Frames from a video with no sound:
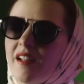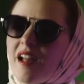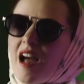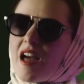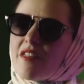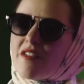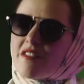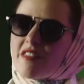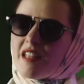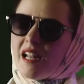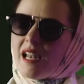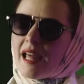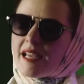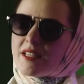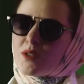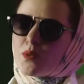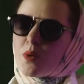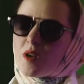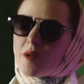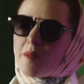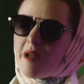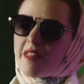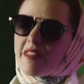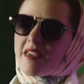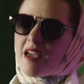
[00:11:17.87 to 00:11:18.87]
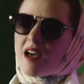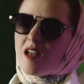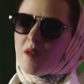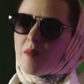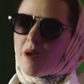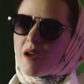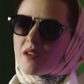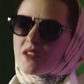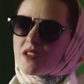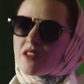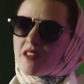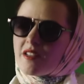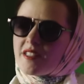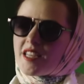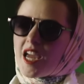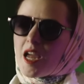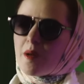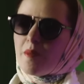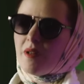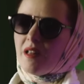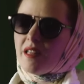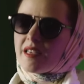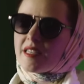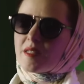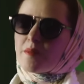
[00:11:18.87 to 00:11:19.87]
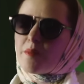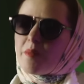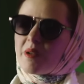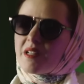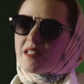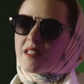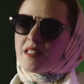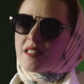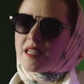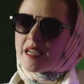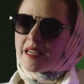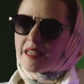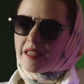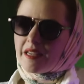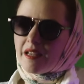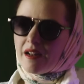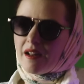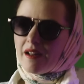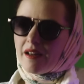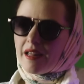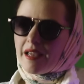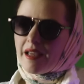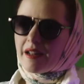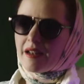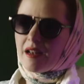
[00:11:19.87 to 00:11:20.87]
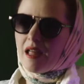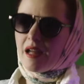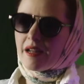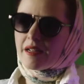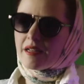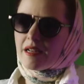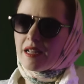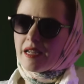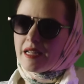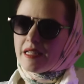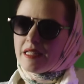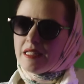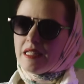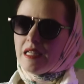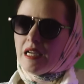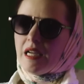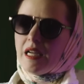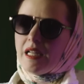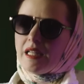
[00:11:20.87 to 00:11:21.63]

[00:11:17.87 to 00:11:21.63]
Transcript: I think the last one about the elbows on the table is particularly enlightening.